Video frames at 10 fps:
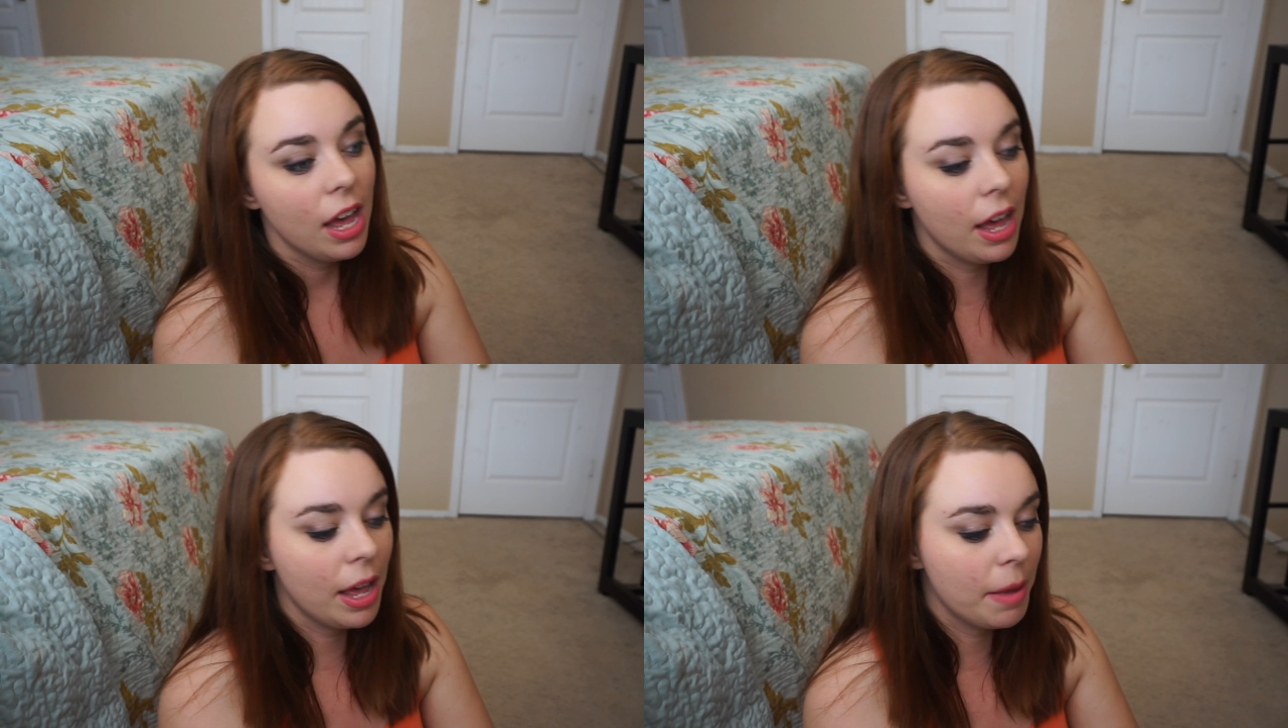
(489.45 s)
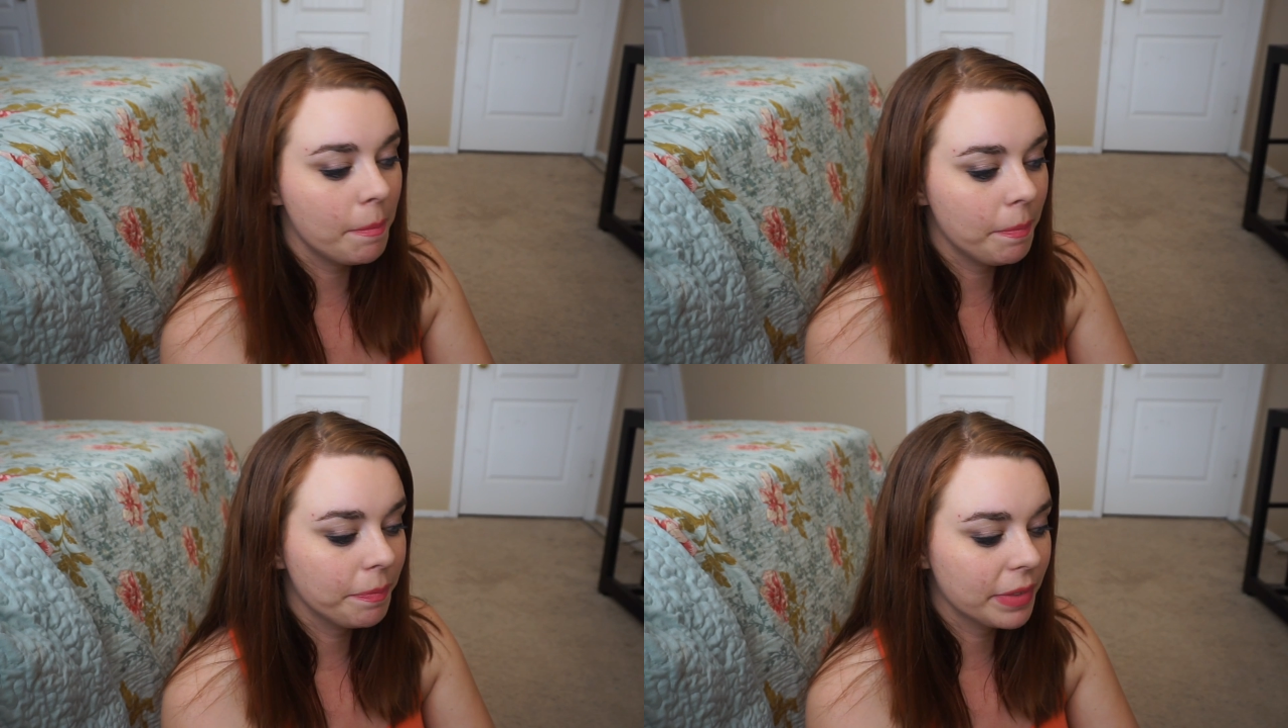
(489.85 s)

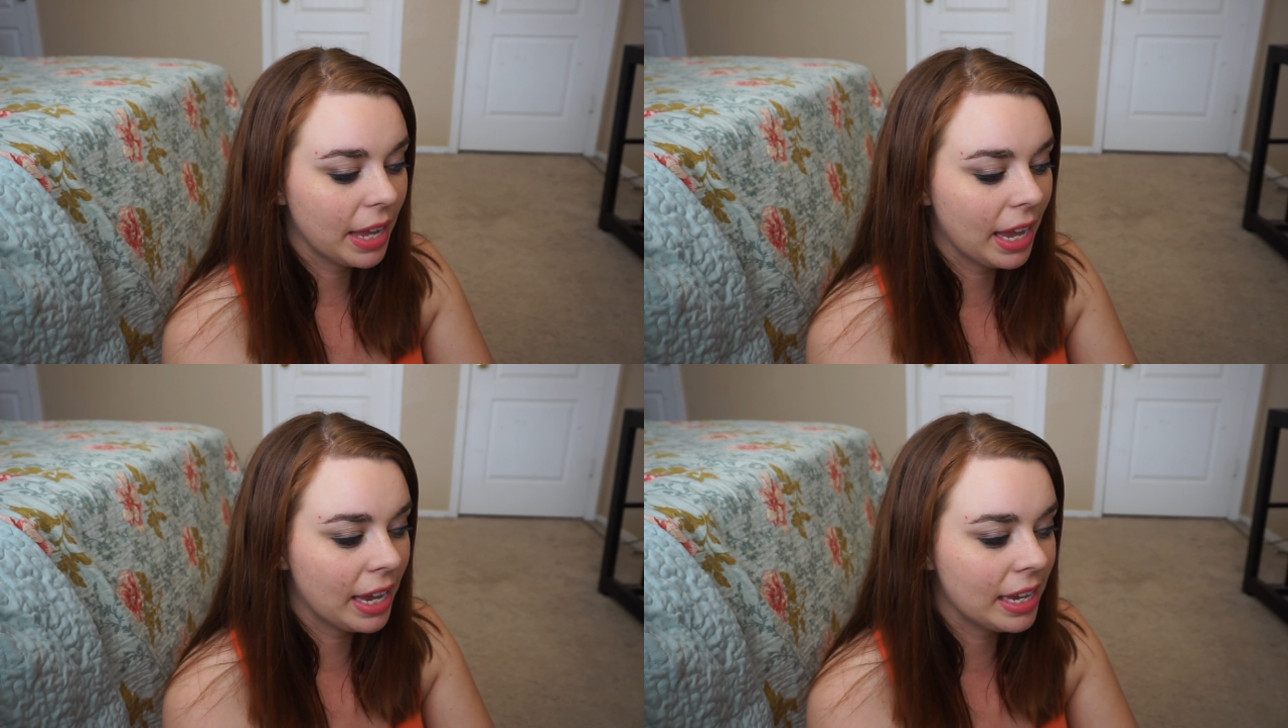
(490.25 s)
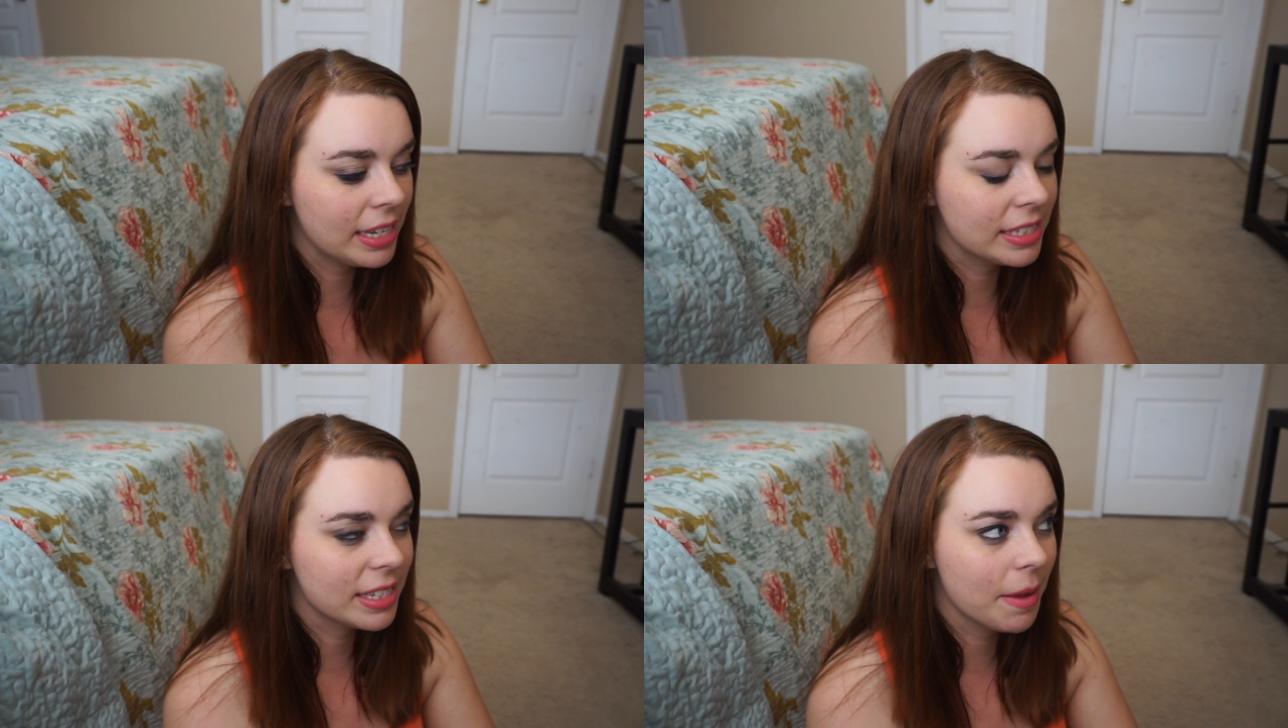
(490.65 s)

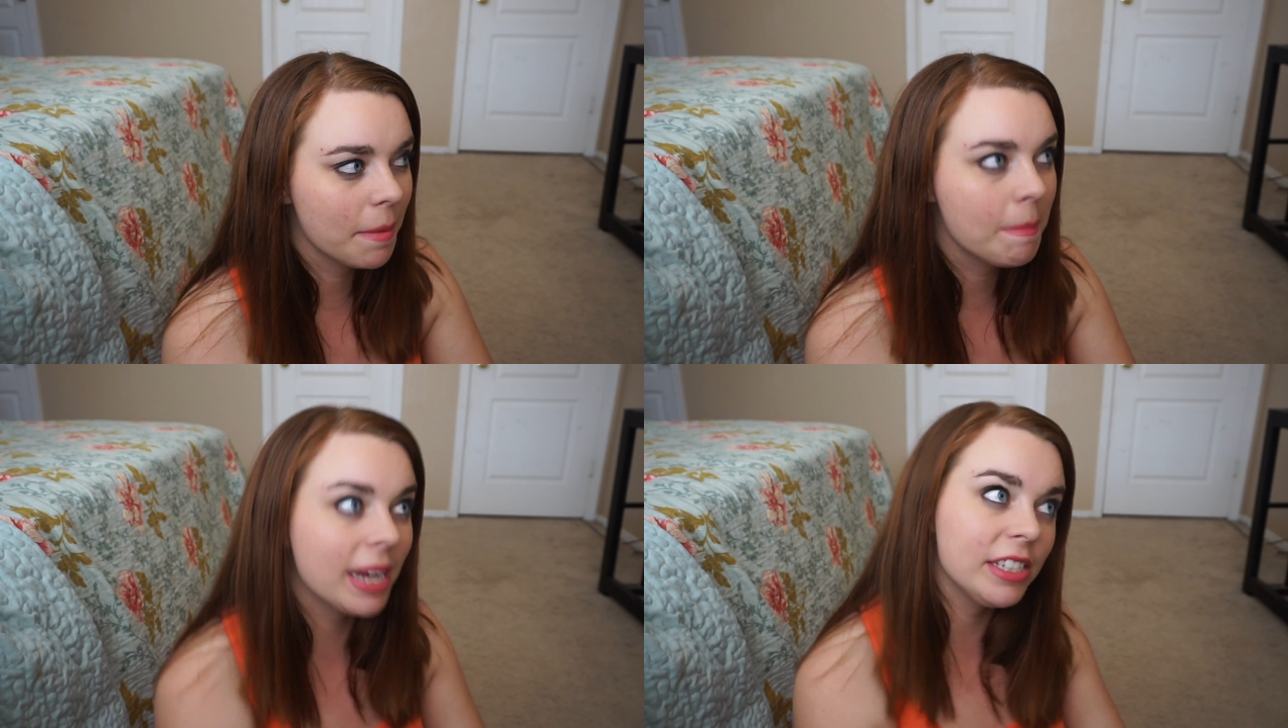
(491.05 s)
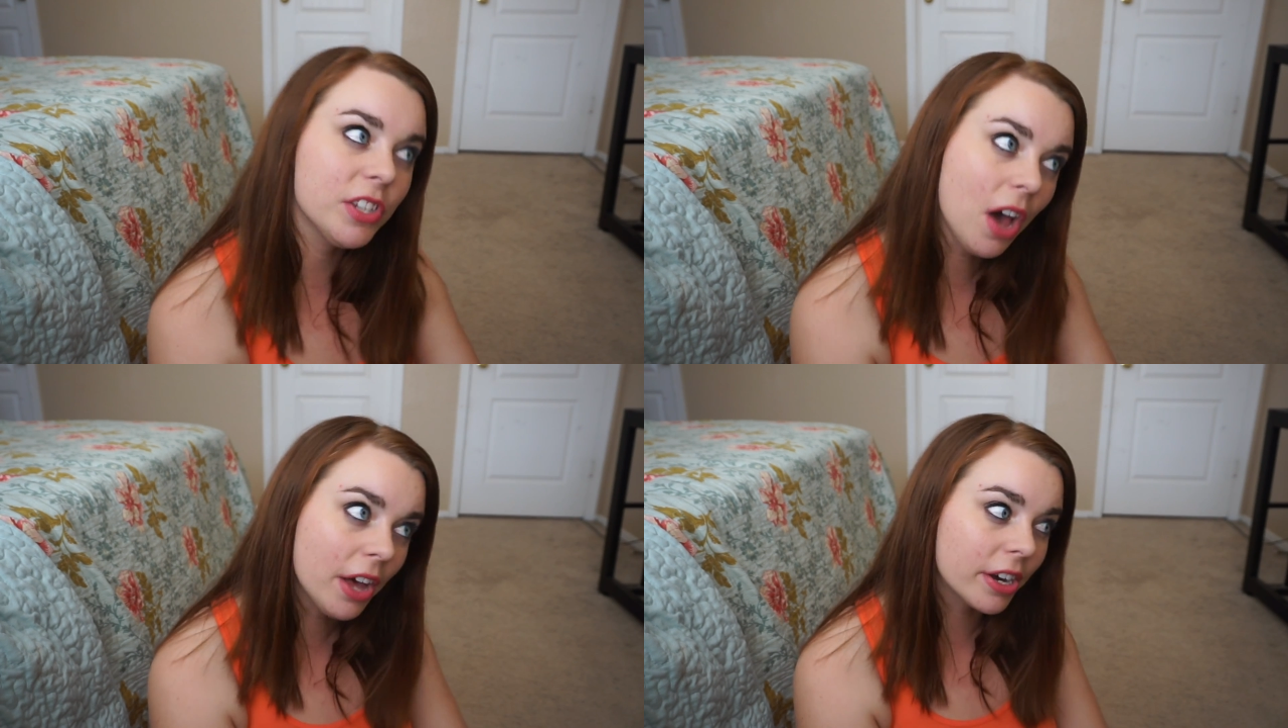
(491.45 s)
And my
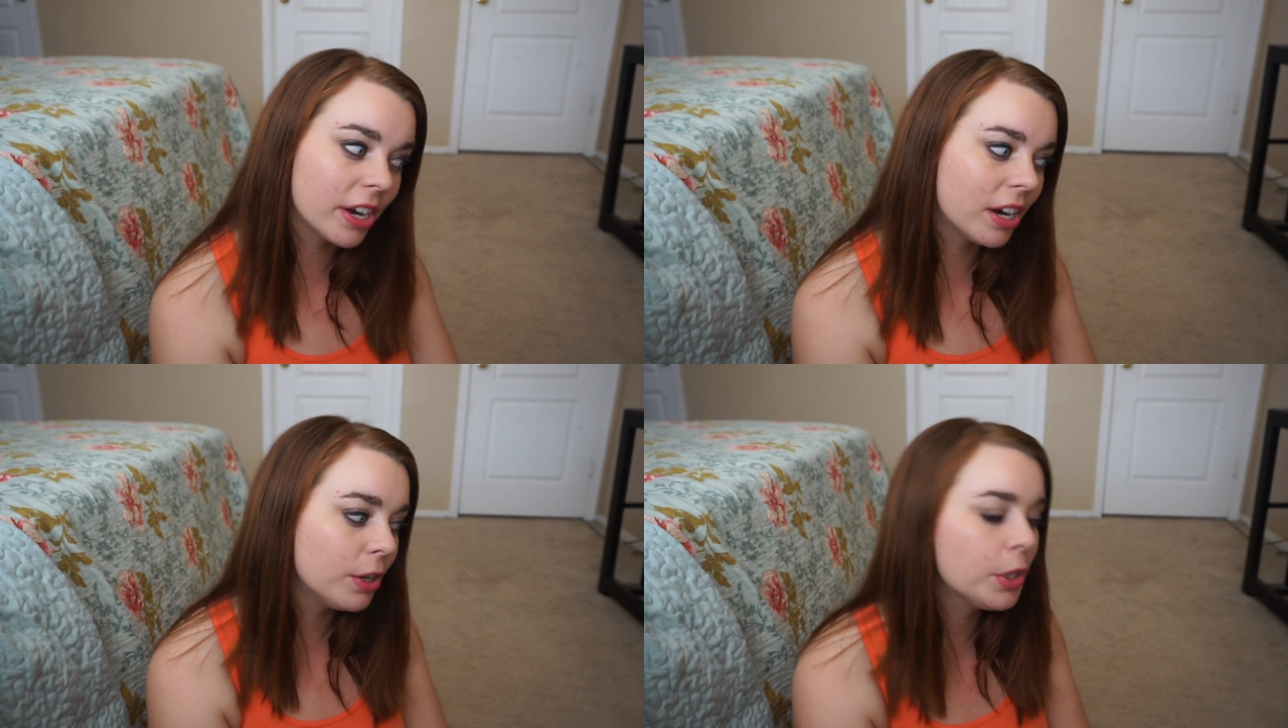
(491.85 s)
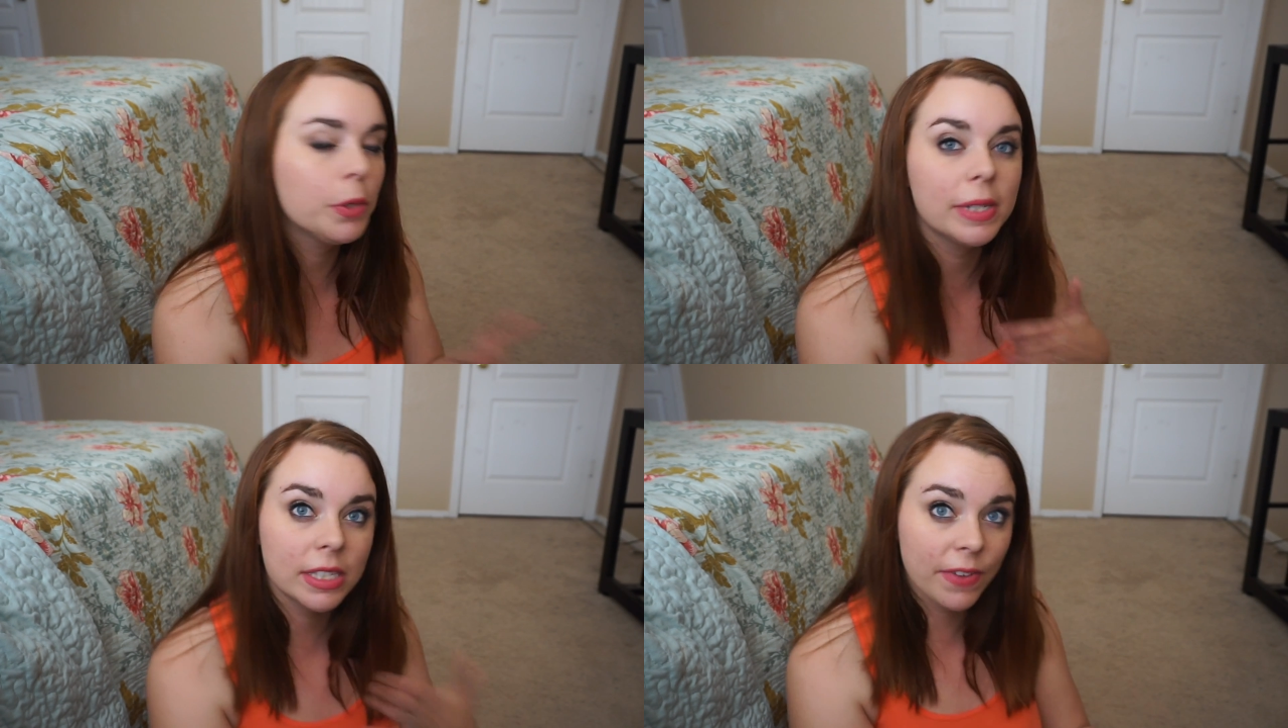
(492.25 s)
daughter,
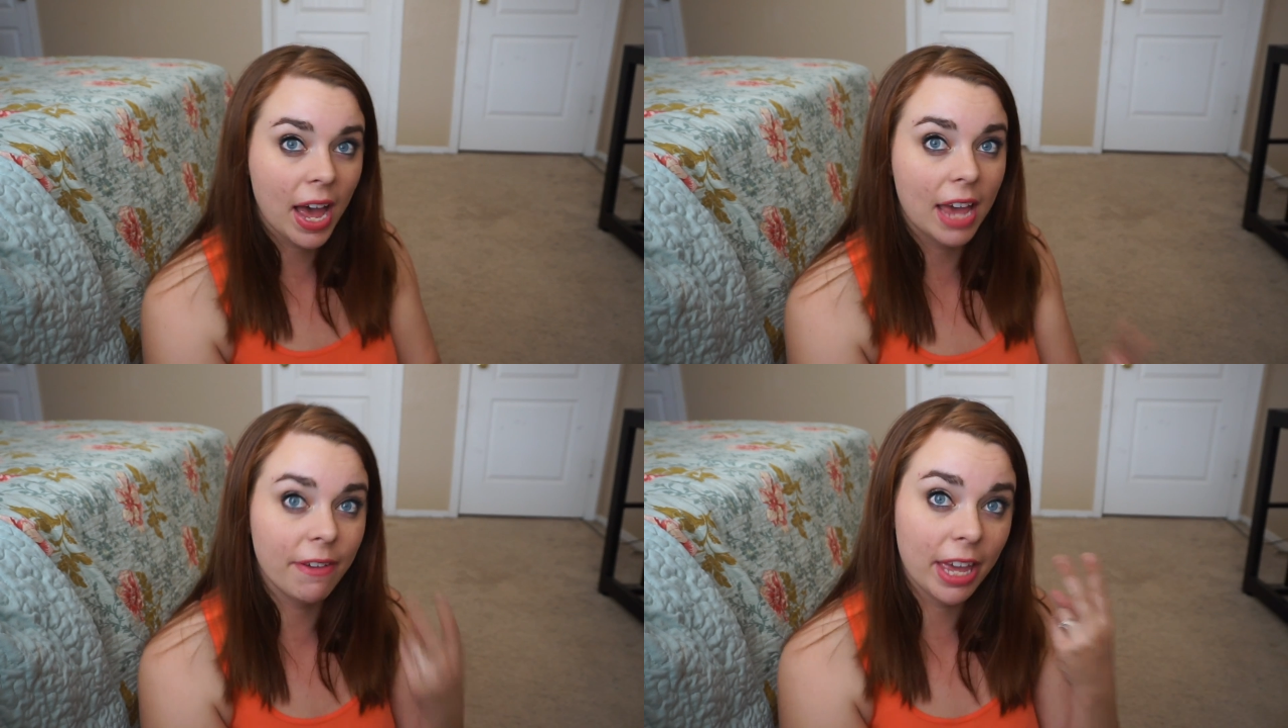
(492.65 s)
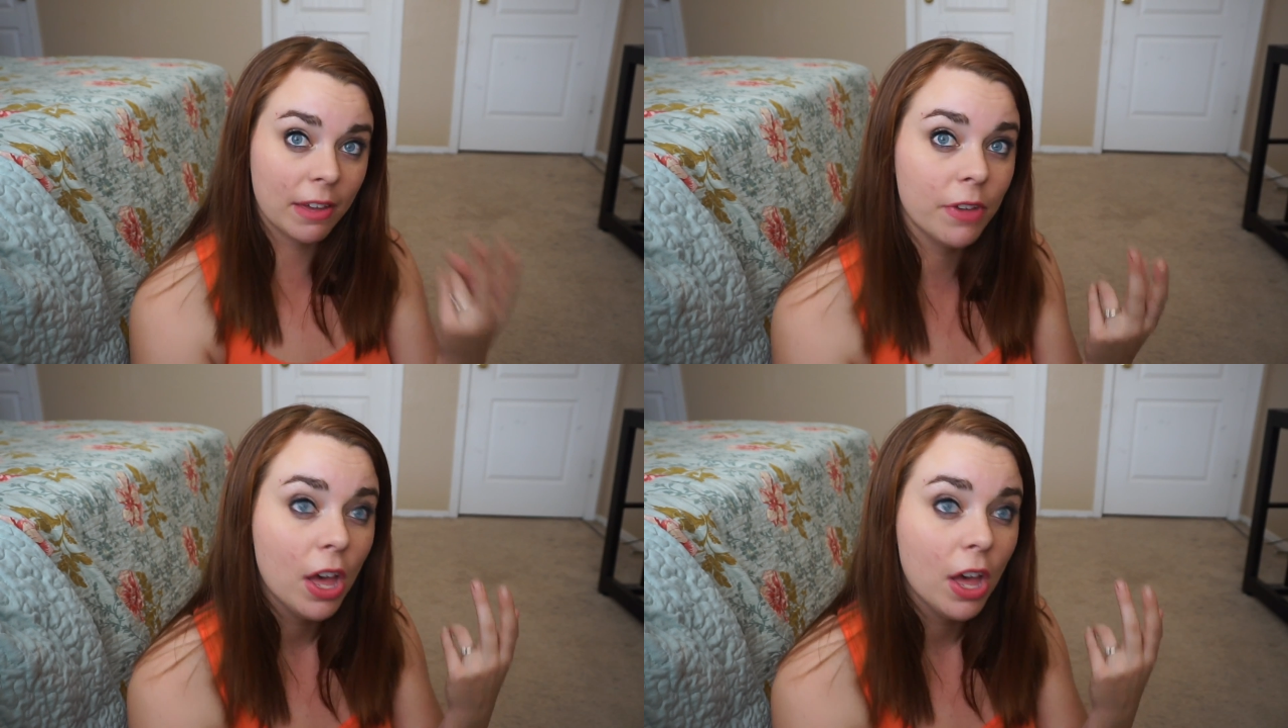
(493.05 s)
who is 5, I have